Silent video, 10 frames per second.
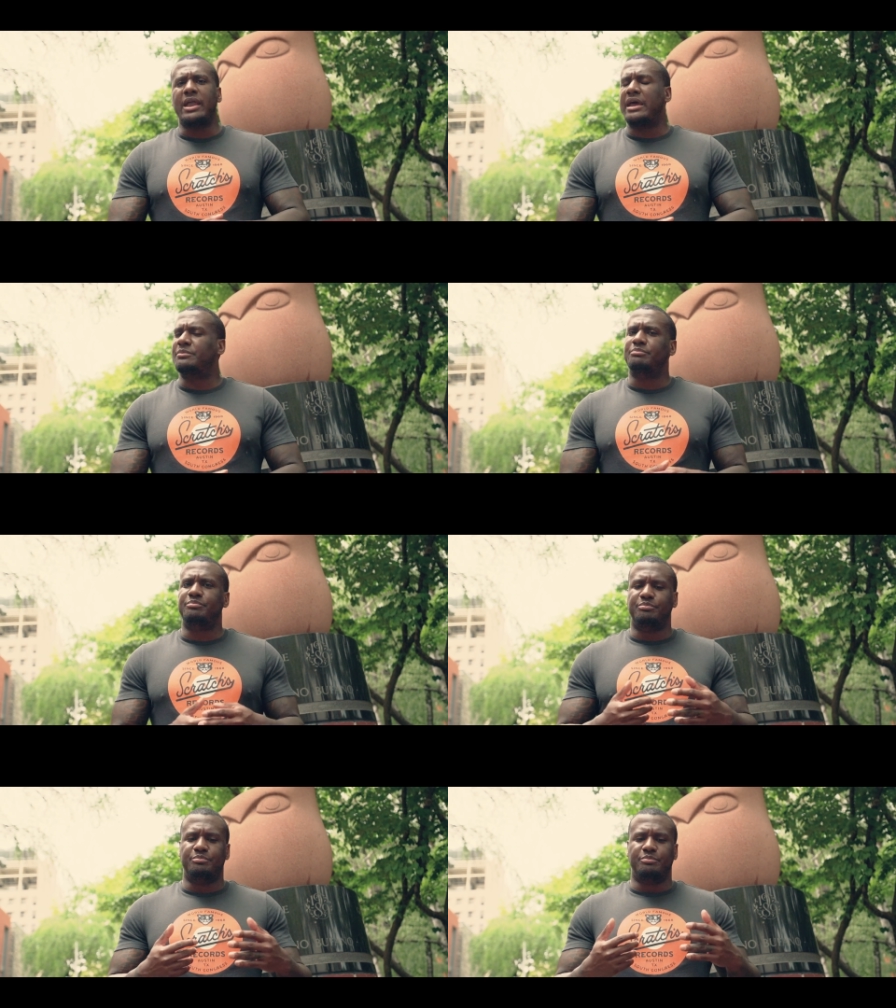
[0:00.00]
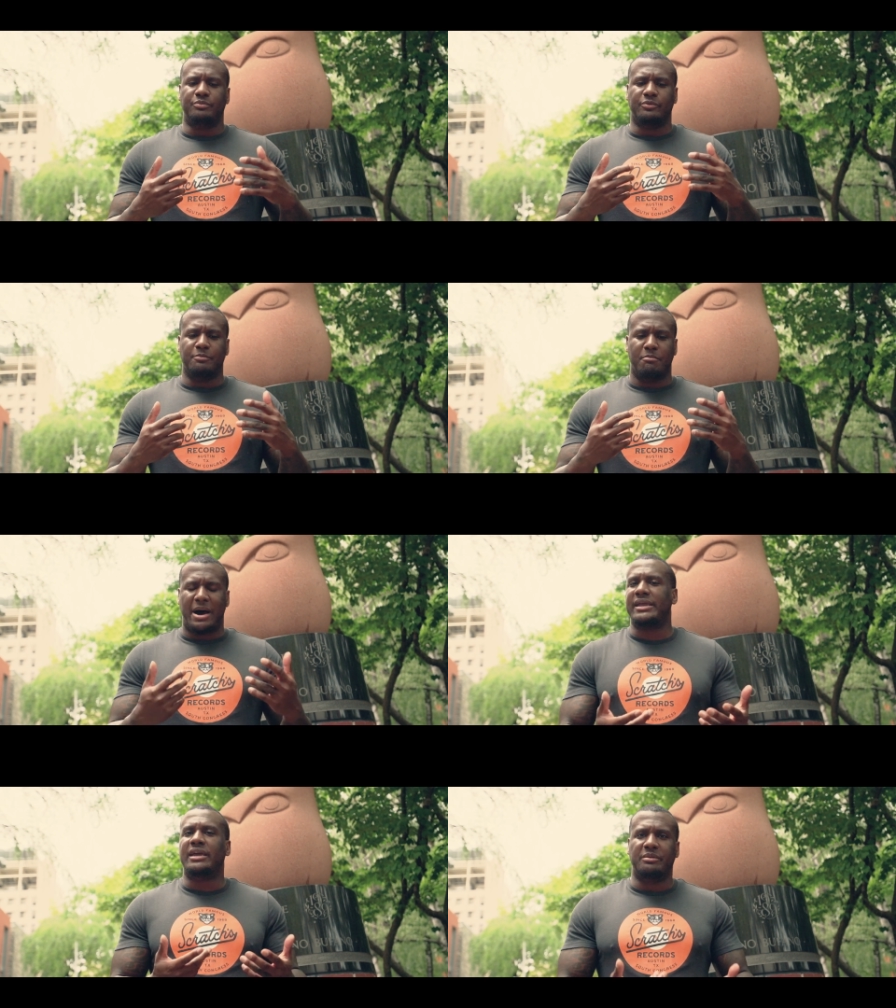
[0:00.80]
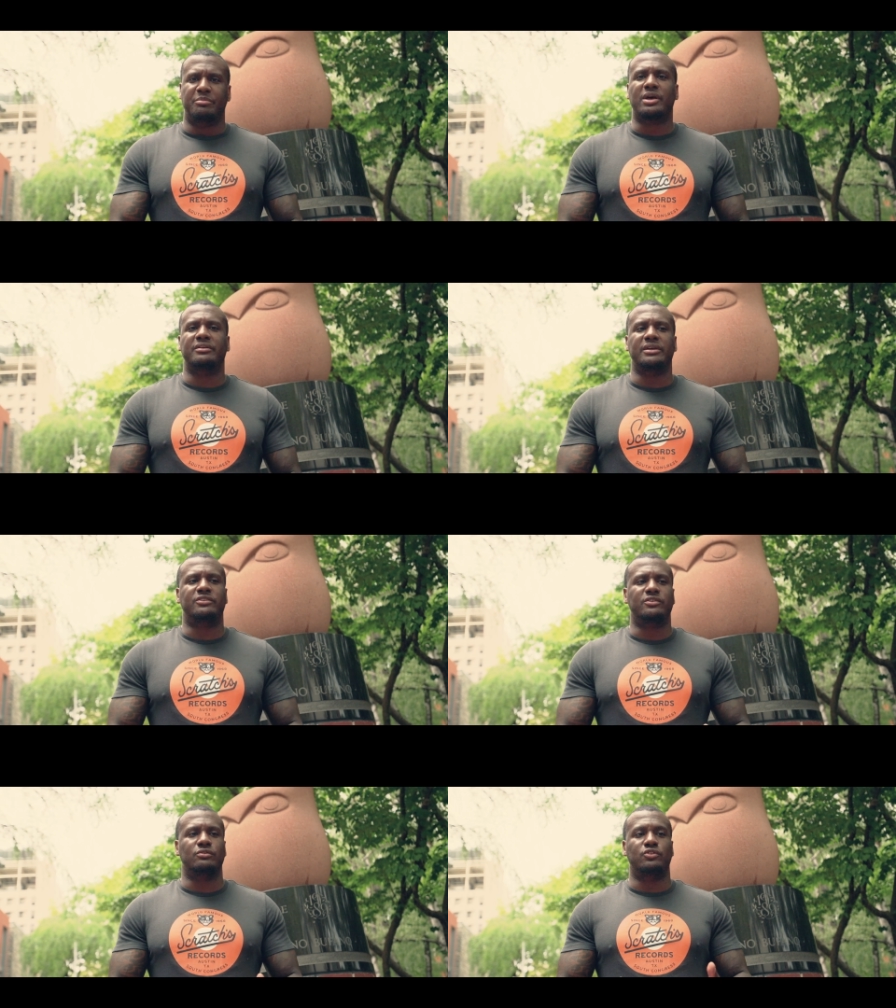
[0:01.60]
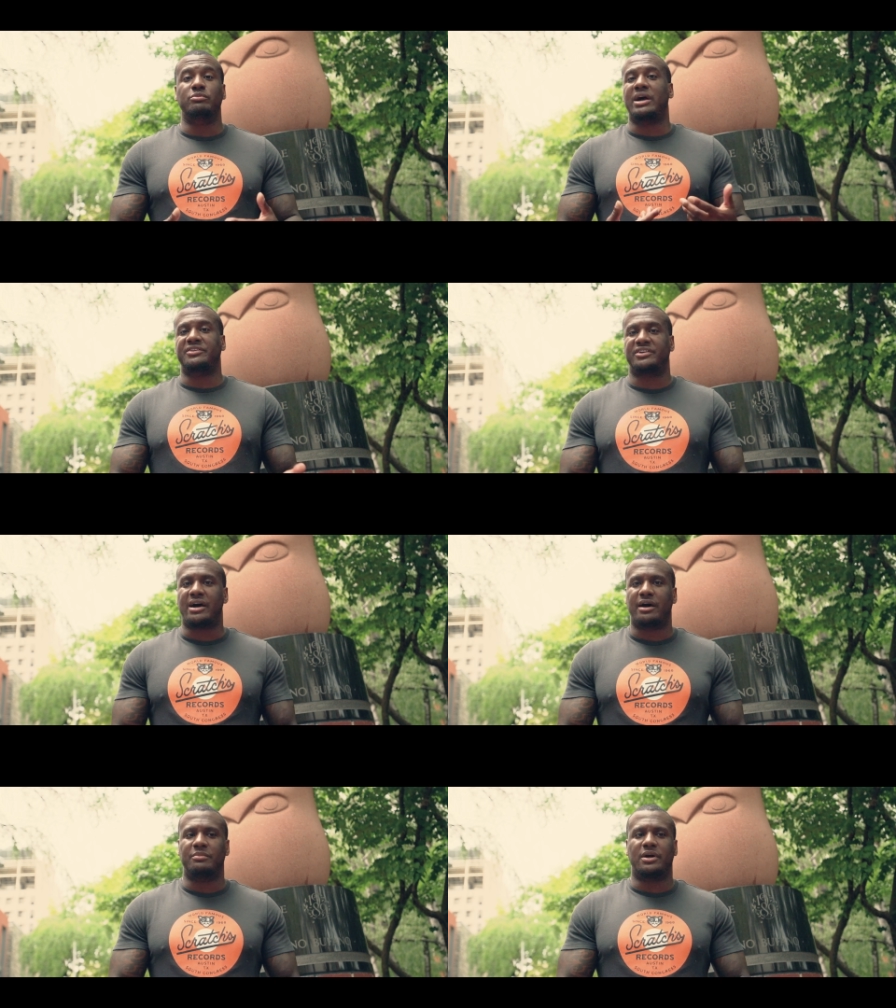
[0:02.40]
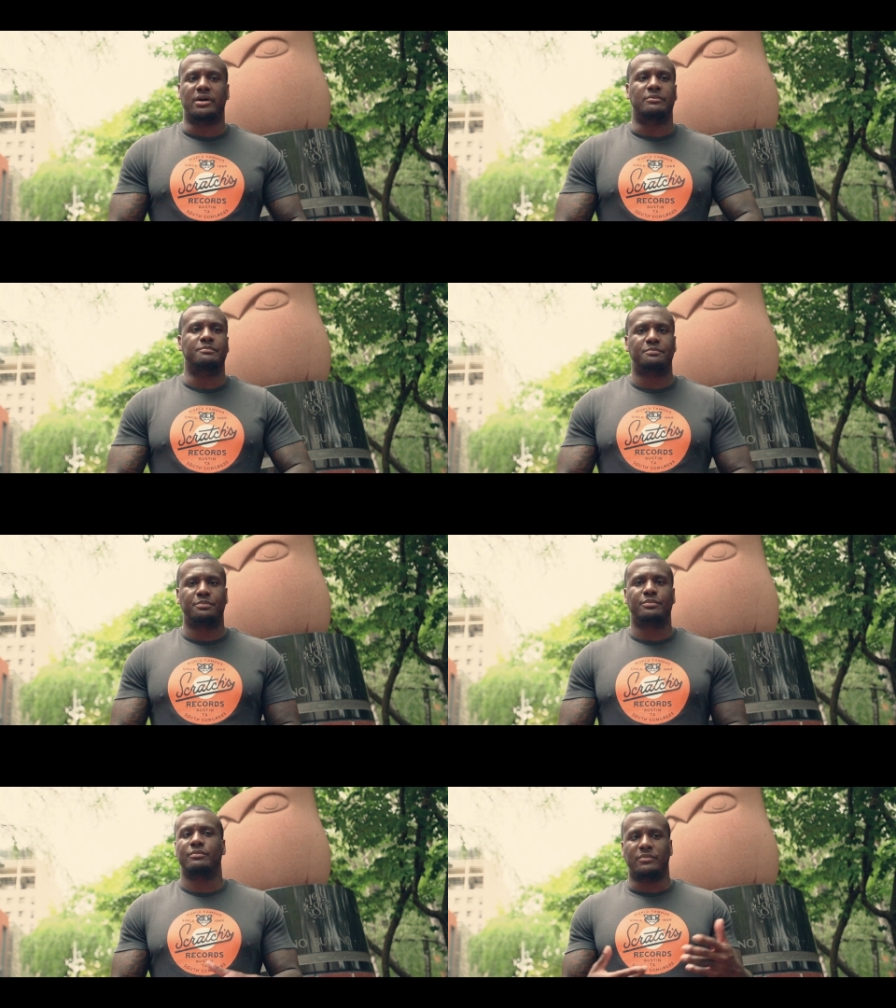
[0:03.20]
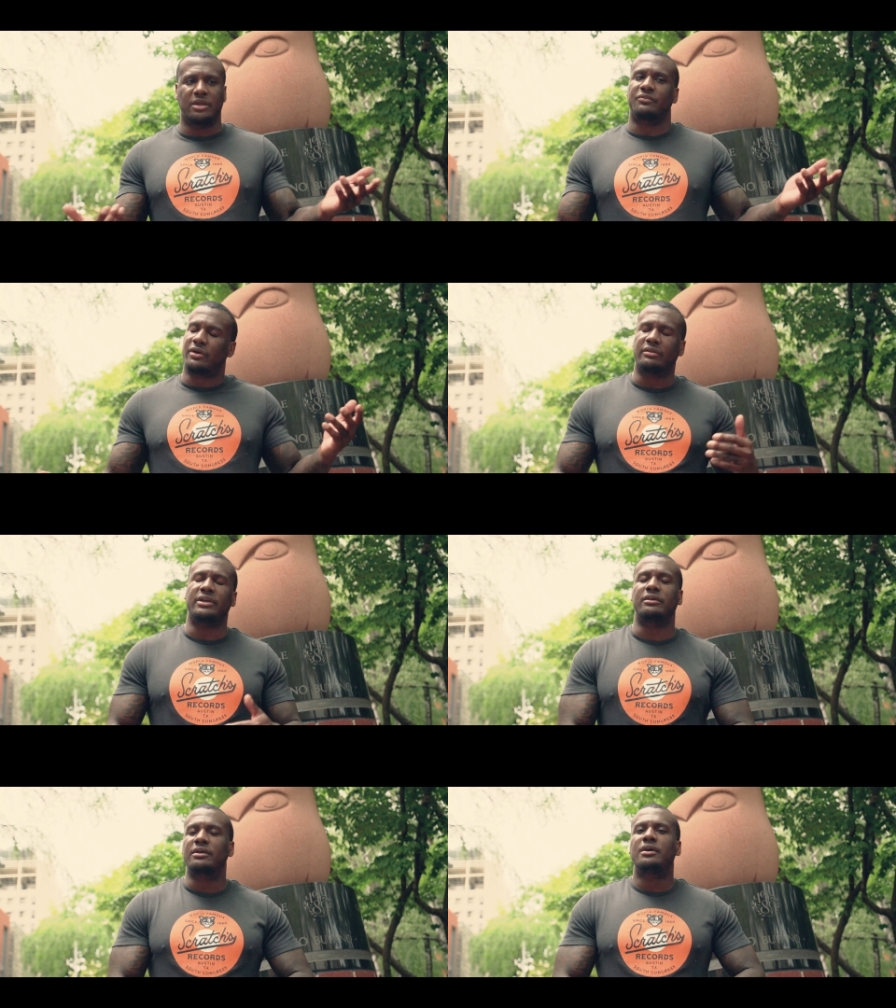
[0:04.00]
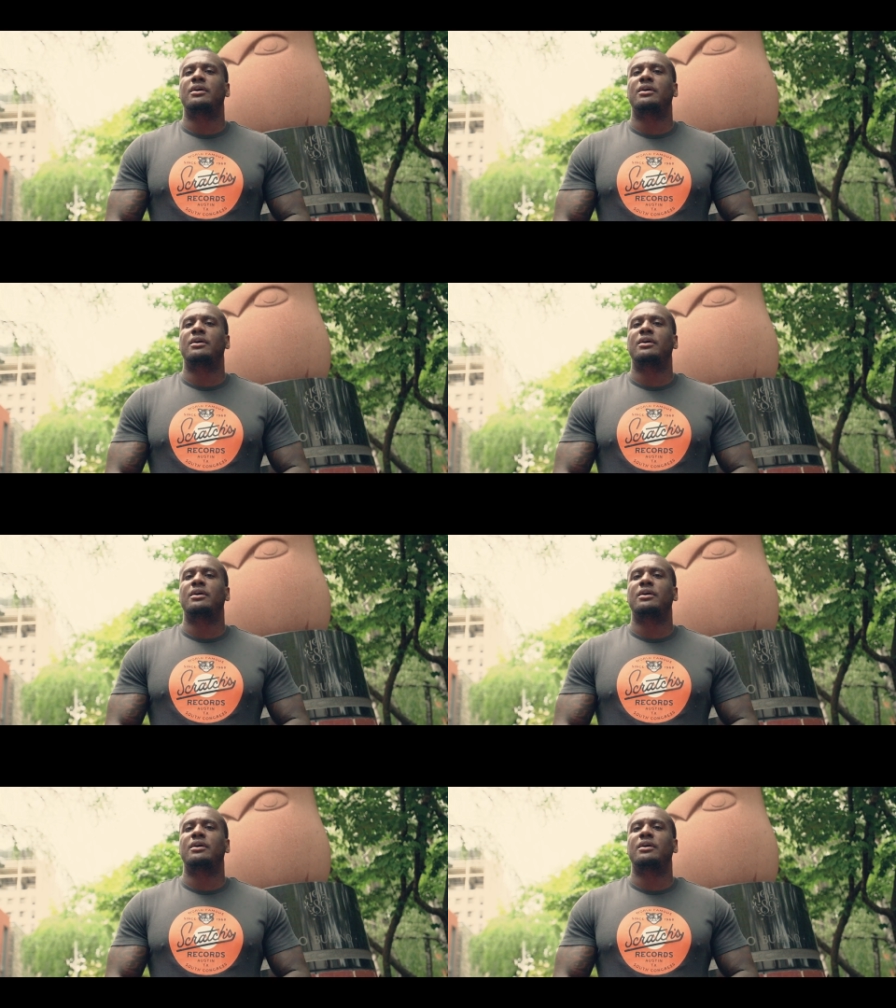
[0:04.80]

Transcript: And my inability to do my job inadvertently